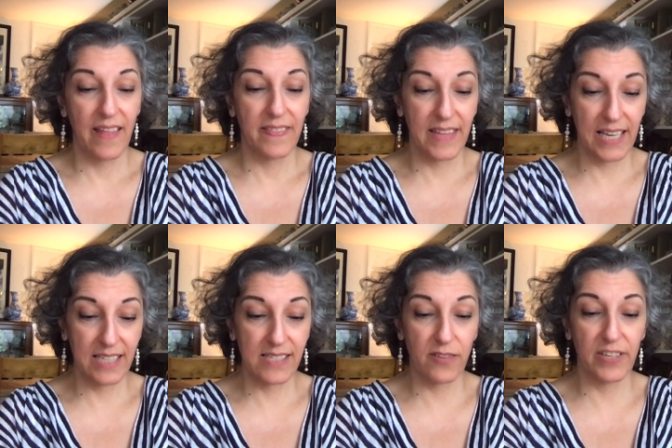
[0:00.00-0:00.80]

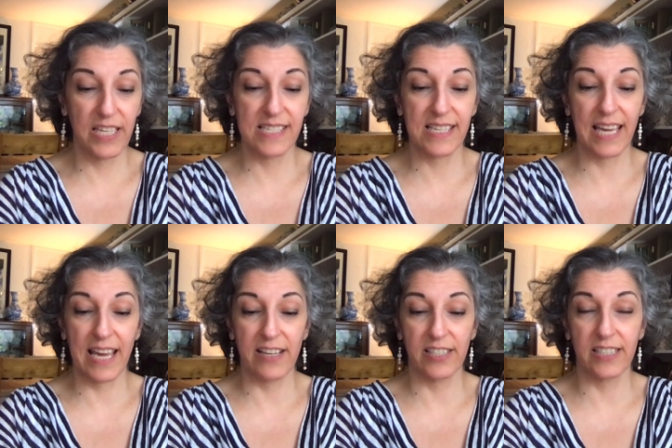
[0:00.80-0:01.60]
thinks of his
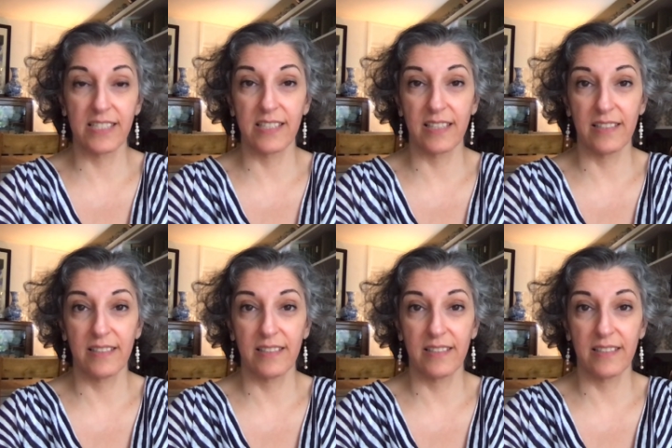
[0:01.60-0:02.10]
character,